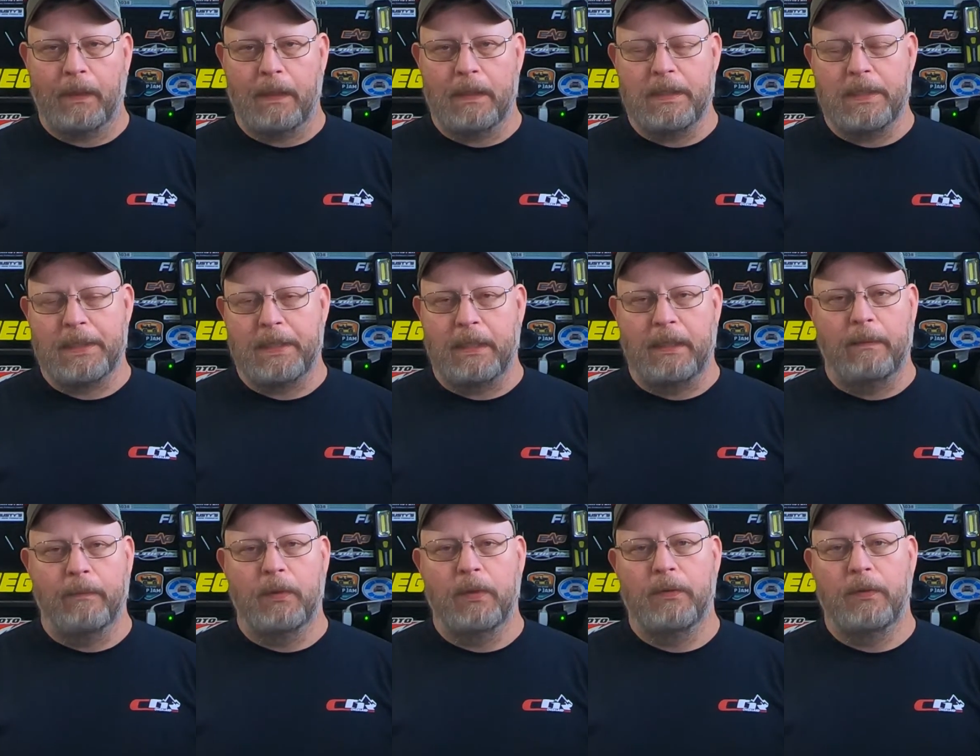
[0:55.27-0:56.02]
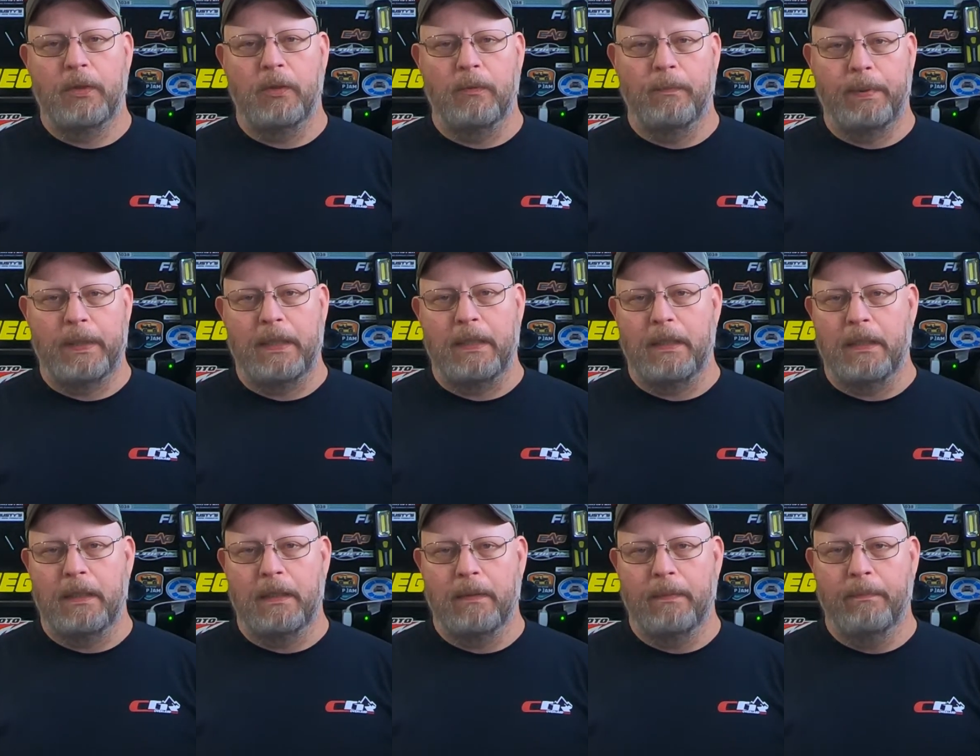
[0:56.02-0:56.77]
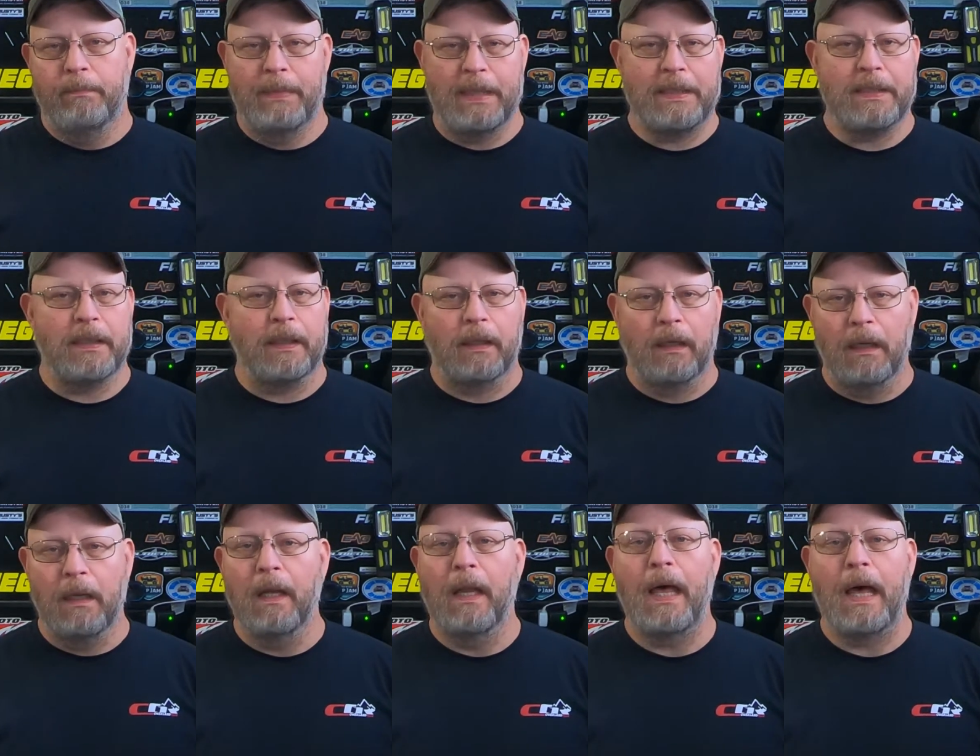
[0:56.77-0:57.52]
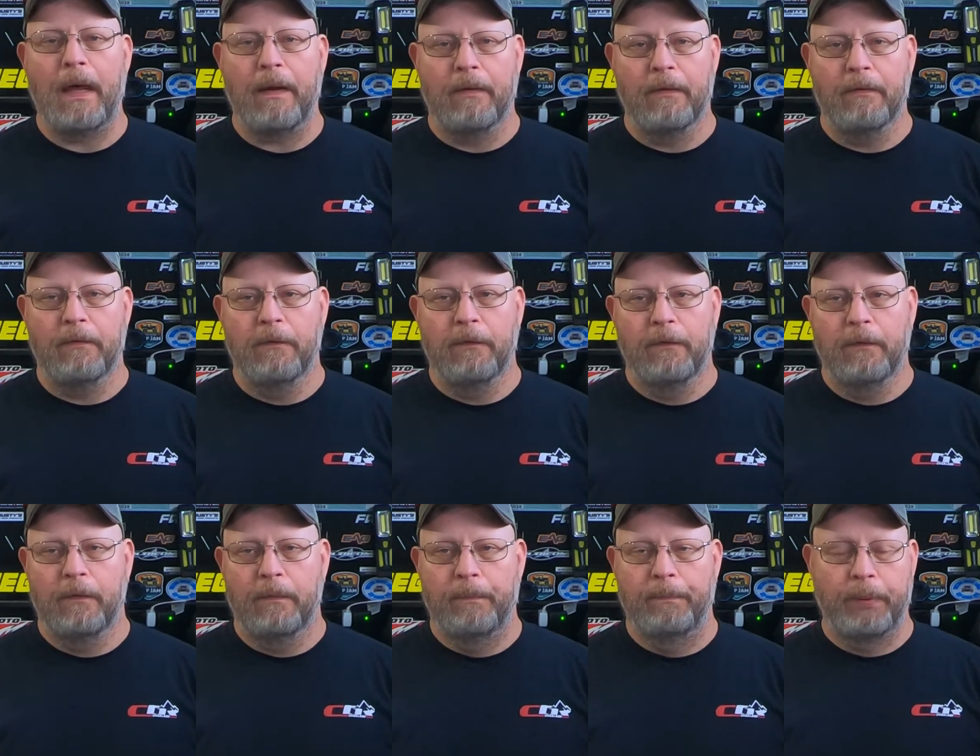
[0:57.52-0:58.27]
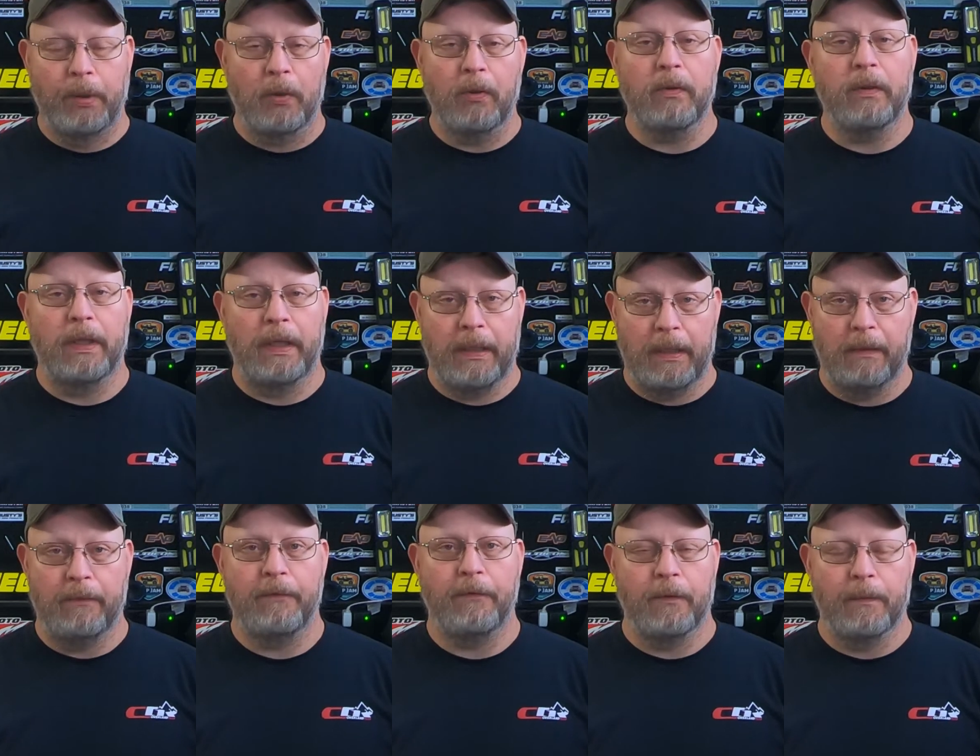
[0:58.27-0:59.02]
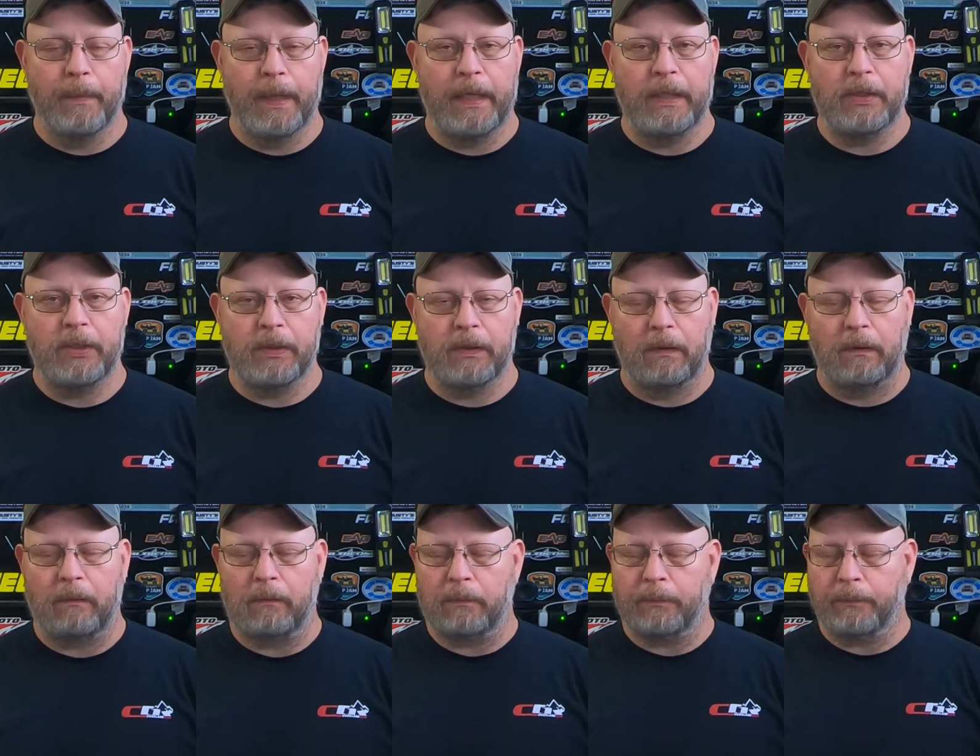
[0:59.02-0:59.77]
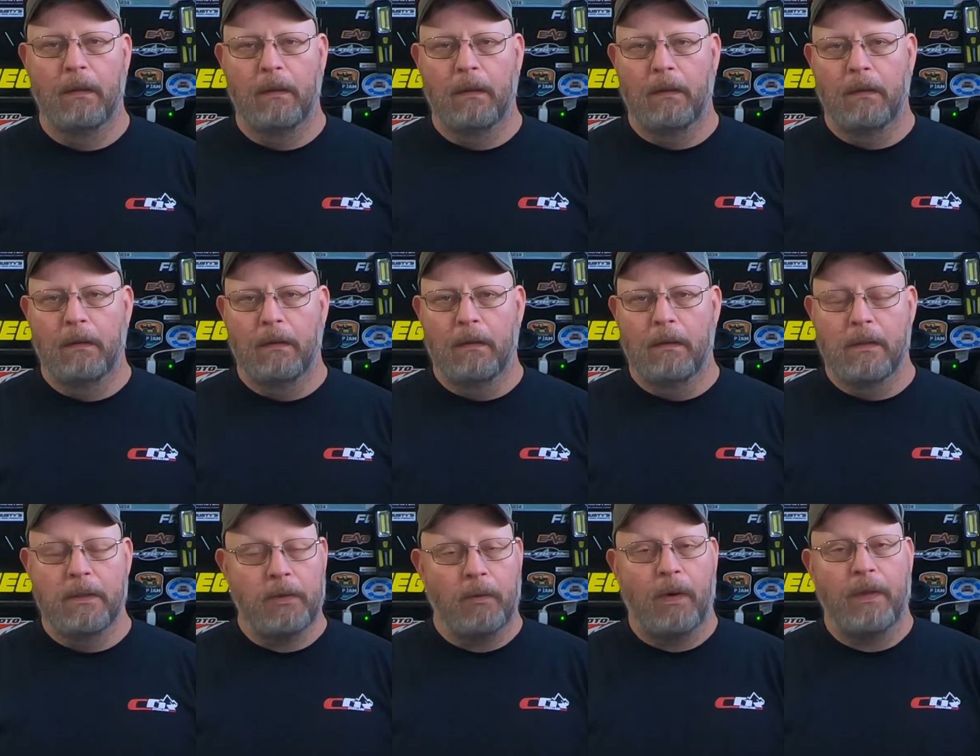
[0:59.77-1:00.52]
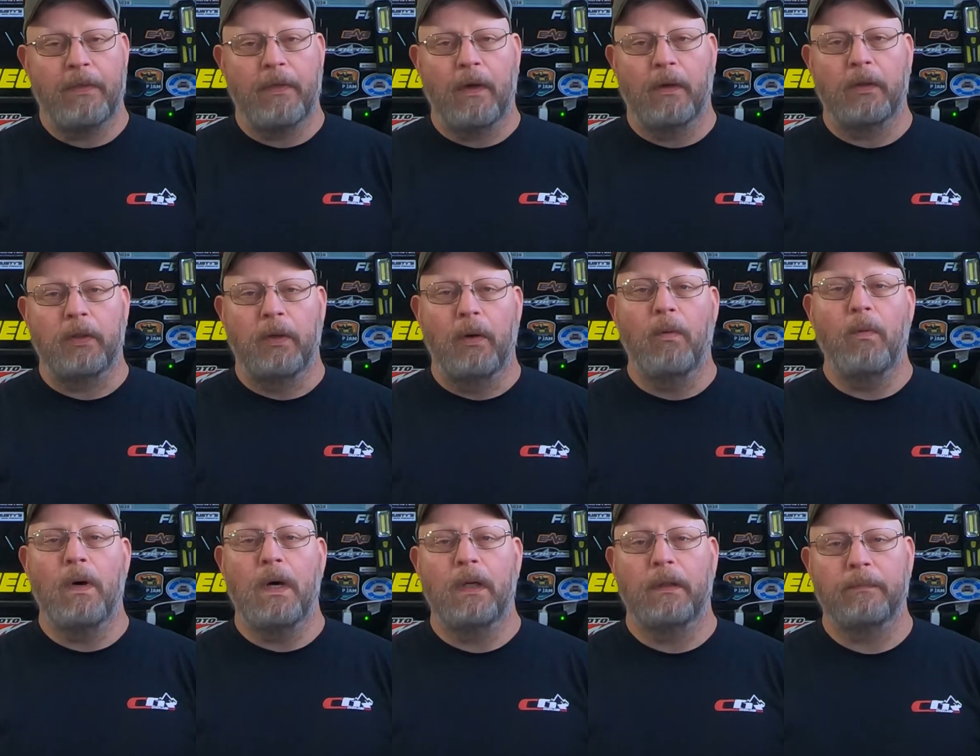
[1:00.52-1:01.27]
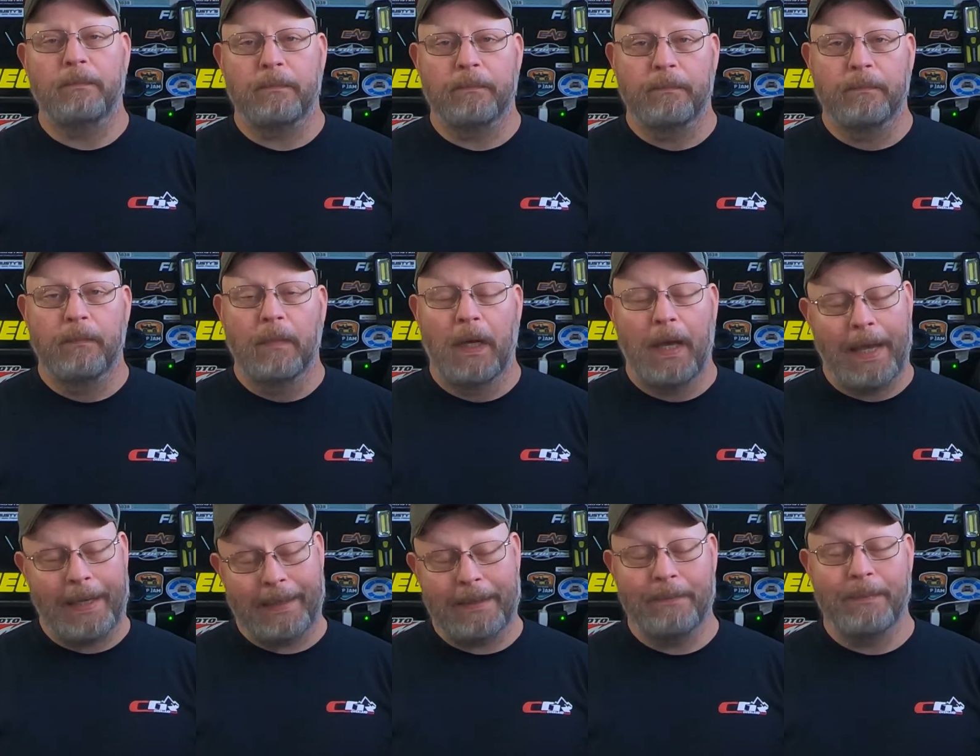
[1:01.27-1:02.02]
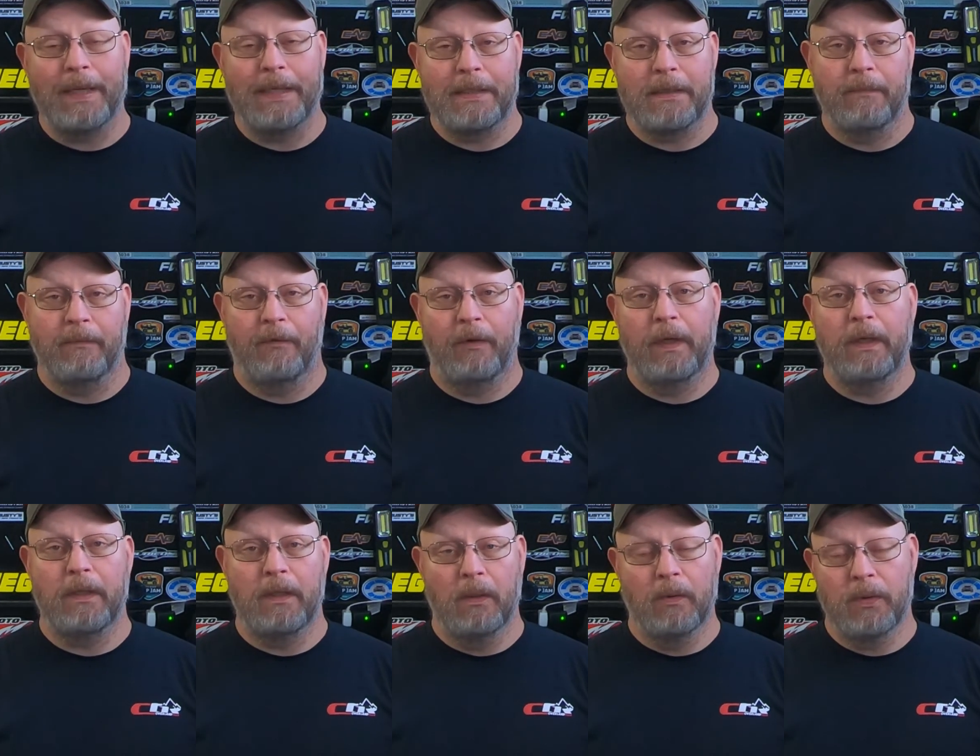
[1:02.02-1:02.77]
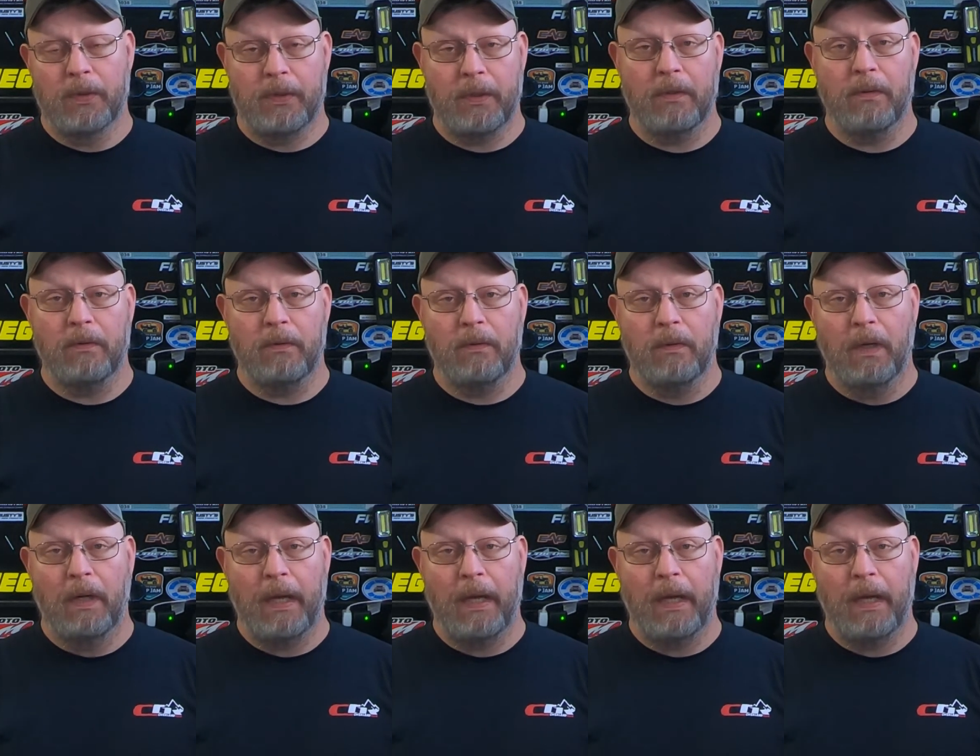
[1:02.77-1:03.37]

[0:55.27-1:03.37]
seemed to be missing a lot of pertinent information. So I thought, you know what? I can make some videos too